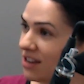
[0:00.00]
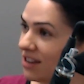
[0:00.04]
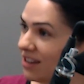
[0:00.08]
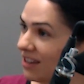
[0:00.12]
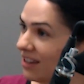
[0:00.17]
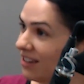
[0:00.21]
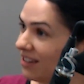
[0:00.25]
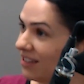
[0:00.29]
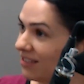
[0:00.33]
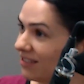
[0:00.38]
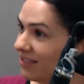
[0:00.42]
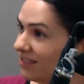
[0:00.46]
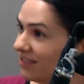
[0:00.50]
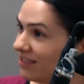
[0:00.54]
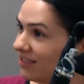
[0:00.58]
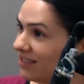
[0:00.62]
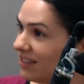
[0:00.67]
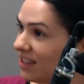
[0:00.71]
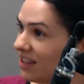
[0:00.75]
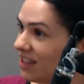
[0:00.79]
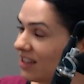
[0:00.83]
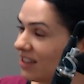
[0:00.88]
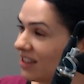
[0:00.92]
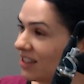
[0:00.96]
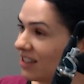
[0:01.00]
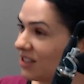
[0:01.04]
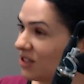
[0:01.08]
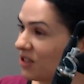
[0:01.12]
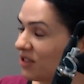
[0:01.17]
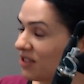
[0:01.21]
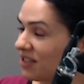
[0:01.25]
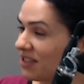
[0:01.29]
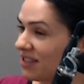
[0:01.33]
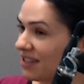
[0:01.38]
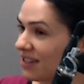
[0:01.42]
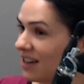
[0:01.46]
yeah, I think there's
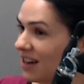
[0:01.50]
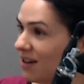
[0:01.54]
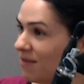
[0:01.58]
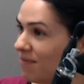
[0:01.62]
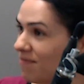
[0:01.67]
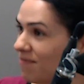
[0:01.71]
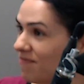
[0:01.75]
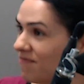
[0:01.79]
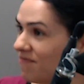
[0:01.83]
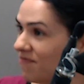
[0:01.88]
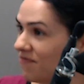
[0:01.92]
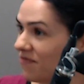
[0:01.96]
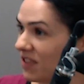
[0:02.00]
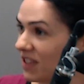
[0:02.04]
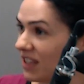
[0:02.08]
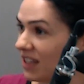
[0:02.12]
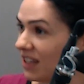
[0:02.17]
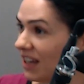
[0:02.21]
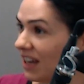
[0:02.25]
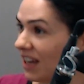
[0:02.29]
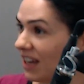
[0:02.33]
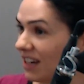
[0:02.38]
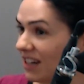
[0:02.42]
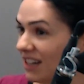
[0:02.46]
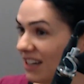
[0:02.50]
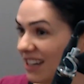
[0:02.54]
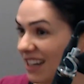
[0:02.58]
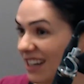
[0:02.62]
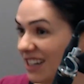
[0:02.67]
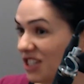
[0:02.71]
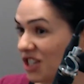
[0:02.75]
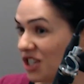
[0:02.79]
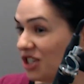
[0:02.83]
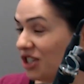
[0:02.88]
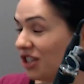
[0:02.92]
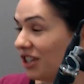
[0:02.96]
lots to come. And
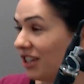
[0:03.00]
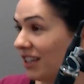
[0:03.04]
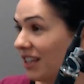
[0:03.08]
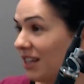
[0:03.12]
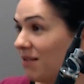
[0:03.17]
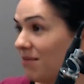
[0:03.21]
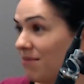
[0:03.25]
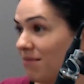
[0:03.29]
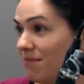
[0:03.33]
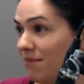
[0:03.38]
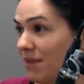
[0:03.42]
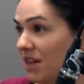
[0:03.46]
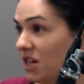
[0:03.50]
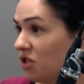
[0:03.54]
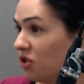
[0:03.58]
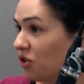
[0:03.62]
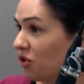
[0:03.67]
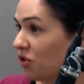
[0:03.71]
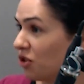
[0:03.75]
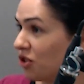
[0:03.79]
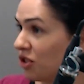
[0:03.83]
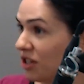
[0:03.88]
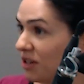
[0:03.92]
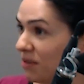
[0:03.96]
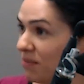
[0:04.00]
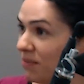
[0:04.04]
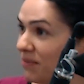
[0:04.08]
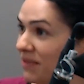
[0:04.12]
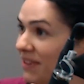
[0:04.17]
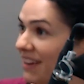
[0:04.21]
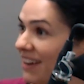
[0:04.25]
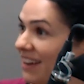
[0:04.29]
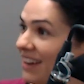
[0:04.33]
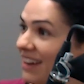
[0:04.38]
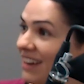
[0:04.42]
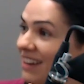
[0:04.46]
additionally, mentorship
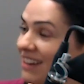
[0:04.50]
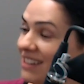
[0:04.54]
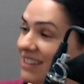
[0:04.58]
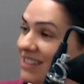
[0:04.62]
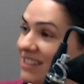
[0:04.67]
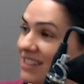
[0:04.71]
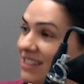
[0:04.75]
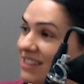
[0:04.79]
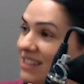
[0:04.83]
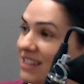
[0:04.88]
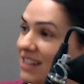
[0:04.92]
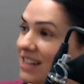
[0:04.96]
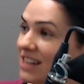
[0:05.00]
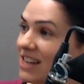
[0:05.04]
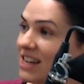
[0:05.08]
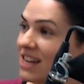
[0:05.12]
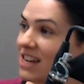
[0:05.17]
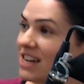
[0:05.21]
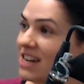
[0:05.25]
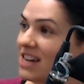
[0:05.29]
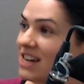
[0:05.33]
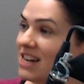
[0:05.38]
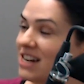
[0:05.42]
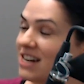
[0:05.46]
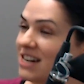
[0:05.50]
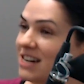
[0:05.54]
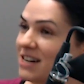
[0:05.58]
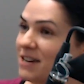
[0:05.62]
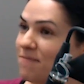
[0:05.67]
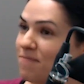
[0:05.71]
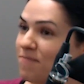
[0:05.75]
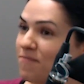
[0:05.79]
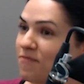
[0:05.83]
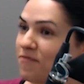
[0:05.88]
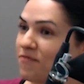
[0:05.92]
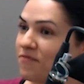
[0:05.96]
and,
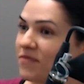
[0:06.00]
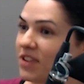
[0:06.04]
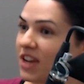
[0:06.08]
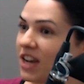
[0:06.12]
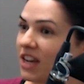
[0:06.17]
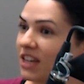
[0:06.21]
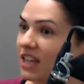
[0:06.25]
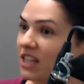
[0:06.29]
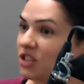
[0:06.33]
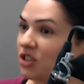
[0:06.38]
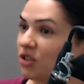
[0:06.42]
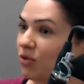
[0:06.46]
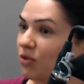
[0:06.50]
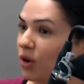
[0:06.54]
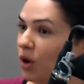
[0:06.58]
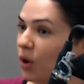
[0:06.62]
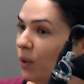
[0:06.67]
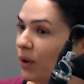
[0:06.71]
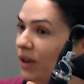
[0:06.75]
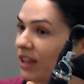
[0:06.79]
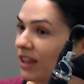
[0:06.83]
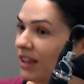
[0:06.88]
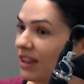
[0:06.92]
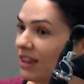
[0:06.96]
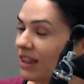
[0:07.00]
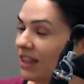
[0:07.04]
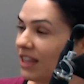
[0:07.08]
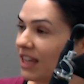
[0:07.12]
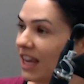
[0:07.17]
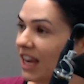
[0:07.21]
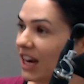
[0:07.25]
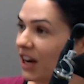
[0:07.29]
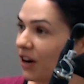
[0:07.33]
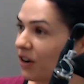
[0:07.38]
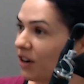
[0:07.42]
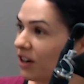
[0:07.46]
I guess growing
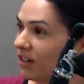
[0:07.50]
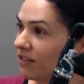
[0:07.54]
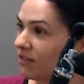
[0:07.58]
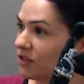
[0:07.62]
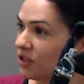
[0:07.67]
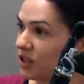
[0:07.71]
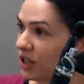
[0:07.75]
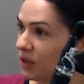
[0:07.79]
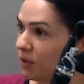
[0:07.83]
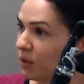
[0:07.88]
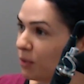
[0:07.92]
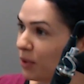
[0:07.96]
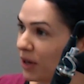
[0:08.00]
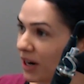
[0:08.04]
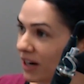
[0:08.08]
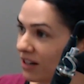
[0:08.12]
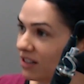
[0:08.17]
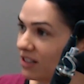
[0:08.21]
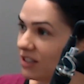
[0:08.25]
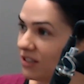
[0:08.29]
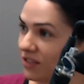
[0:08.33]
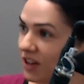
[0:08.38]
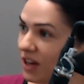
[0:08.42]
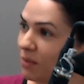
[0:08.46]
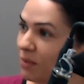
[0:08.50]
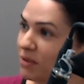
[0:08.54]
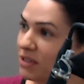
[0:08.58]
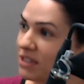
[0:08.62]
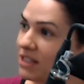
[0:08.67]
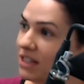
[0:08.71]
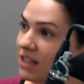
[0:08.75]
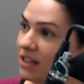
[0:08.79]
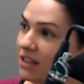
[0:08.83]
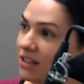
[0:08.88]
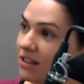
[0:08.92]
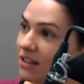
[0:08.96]
the area of general practice
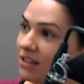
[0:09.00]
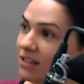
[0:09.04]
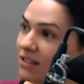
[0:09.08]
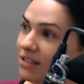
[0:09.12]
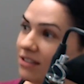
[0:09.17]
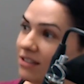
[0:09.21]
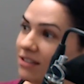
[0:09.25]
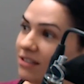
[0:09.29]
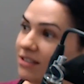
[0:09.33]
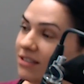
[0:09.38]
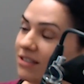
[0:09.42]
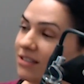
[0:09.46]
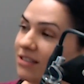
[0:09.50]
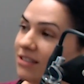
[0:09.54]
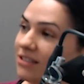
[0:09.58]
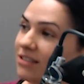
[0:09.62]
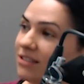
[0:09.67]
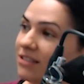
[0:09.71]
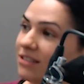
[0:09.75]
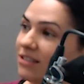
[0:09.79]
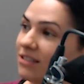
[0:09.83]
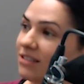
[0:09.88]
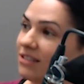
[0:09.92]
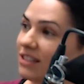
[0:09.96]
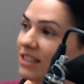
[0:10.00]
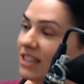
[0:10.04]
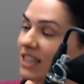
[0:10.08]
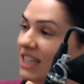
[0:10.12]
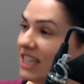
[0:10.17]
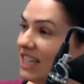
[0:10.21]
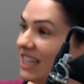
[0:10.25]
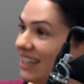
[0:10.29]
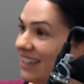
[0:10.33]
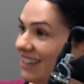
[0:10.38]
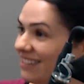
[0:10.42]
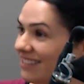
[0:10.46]
pharmacy
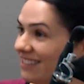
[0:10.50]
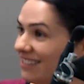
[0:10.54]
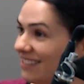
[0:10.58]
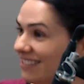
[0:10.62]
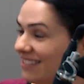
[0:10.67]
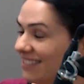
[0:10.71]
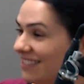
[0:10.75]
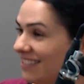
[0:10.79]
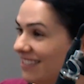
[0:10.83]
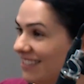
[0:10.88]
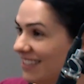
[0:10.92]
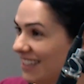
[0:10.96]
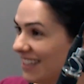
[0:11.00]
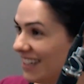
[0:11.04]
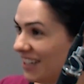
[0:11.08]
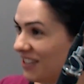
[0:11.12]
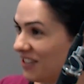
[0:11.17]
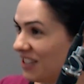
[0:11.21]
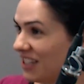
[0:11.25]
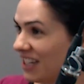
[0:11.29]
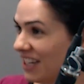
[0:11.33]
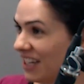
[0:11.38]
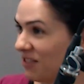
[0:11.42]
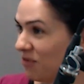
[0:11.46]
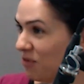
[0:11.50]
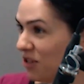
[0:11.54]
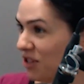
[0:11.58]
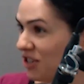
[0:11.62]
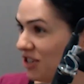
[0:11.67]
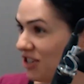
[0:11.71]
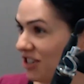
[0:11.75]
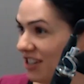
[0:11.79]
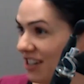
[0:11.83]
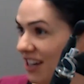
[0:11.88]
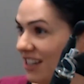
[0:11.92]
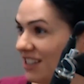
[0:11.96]
here in our town,
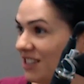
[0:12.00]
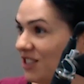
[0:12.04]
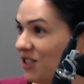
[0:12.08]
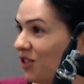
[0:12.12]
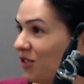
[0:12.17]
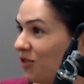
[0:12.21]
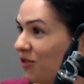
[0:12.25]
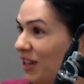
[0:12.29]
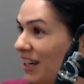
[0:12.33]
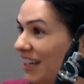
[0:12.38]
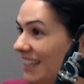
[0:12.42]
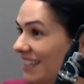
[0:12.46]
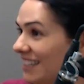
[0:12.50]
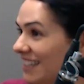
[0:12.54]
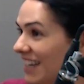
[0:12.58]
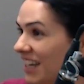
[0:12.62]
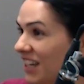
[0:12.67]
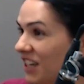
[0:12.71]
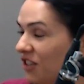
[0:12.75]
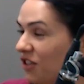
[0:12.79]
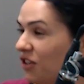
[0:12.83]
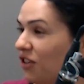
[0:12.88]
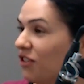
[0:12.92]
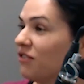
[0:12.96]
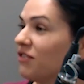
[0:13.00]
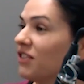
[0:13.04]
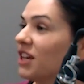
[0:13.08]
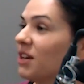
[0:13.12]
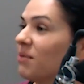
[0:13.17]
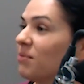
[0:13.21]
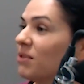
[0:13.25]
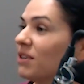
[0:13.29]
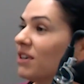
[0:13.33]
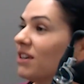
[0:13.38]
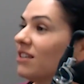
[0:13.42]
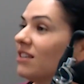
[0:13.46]
which has not really taken off
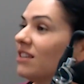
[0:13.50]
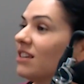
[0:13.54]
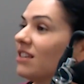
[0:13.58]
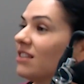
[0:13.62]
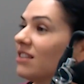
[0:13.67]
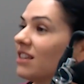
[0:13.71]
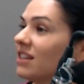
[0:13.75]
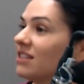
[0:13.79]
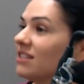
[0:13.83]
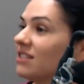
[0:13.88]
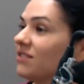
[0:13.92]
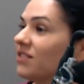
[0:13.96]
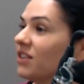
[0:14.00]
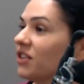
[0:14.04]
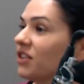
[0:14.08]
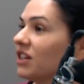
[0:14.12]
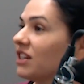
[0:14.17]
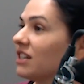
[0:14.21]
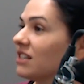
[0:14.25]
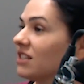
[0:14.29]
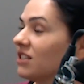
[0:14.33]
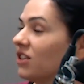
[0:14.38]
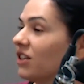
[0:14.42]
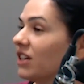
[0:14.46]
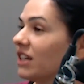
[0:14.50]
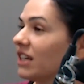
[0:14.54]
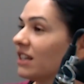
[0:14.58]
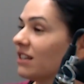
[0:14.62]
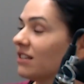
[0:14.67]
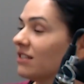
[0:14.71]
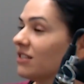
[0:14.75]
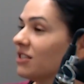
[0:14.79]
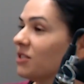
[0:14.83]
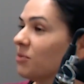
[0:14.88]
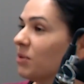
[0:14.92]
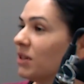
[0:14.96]
yet, but I think that's very
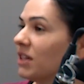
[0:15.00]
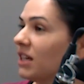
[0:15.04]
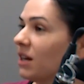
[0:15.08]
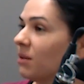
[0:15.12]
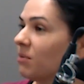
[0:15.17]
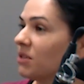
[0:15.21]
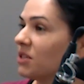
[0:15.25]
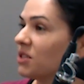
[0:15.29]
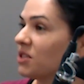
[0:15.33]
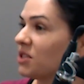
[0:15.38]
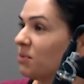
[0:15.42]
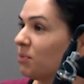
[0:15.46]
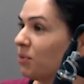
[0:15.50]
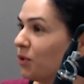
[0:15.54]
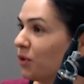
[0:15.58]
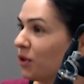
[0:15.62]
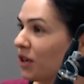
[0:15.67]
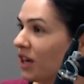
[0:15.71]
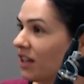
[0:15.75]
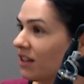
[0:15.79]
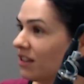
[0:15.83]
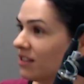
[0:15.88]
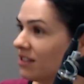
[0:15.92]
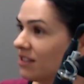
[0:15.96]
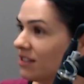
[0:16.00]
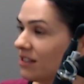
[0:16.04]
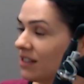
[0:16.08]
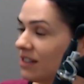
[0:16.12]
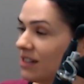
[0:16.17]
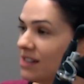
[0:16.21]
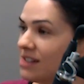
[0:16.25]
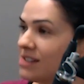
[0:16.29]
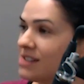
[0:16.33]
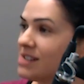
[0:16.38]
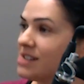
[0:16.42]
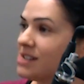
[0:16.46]
exciting to be able to support others
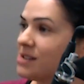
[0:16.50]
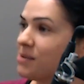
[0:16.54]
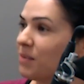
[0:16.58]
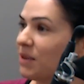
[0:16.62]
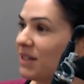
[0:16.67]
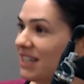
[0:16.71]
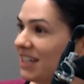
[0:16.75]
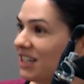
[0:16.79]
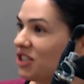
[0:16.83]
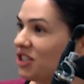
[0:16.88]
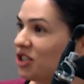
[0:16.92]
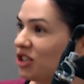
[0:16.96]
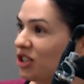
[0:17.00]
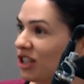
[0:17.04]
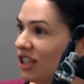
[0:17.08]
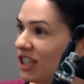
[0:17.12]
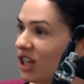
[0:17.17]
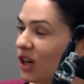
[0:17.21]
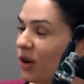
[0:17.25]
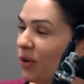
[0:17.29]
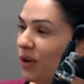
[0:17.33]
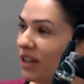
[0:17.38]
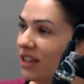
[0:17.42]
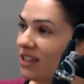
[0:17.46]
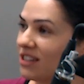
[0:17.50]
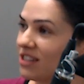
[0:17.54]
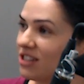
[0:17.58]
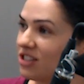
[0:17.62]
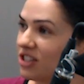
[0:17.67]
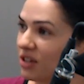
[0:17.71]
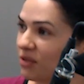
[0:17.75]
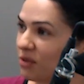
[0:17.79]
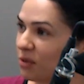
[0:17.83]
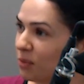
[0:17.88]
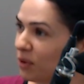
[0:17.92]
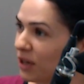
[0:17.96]
potentially going into
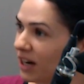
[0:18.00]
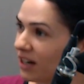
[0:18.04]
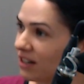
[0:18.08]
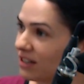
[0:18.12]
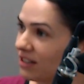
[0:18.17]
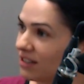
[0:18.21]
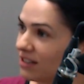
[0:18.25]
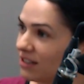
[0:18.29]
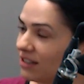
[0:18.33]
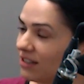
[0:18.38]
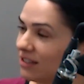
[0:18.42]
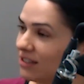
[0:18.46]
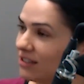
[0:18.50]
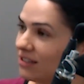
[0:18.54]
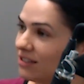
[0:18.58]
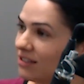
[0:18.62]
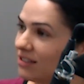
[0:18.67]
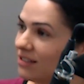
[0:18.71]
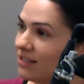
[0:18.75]
general practice and,